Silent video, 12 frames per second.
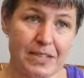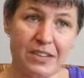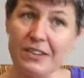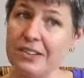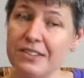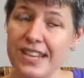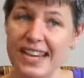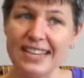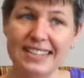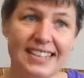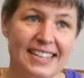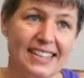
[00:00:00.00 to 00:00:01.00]

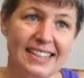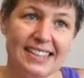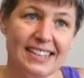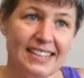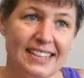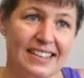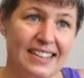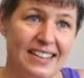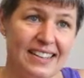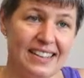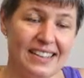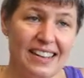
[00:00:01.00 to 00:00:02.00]
understanding the
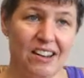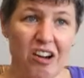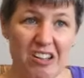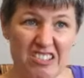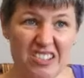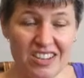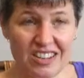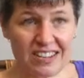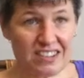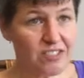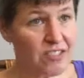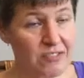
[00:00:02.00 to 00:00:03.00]
ecology
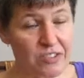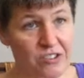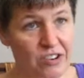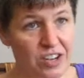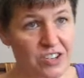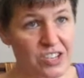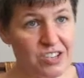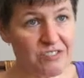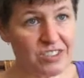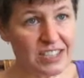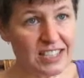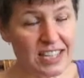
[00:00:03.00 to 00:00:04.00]
and survival strategies
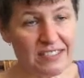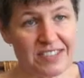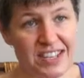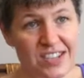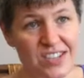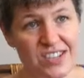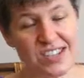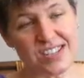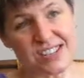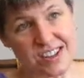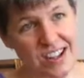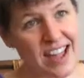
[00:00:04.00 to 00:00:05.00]
of early life
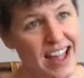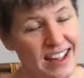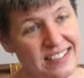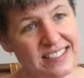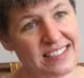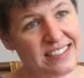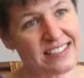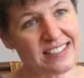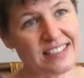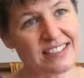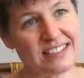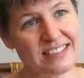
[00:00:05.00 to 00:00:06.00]
stages has
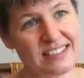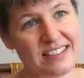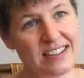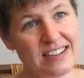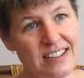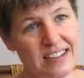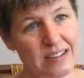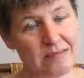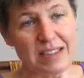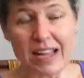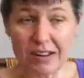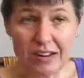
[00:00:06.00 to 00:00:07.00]

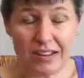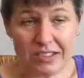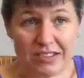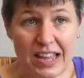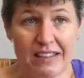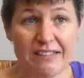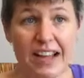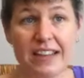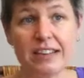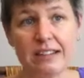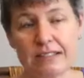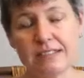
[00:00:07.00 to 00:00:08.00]
that
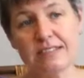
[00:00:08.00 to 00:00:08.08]
value.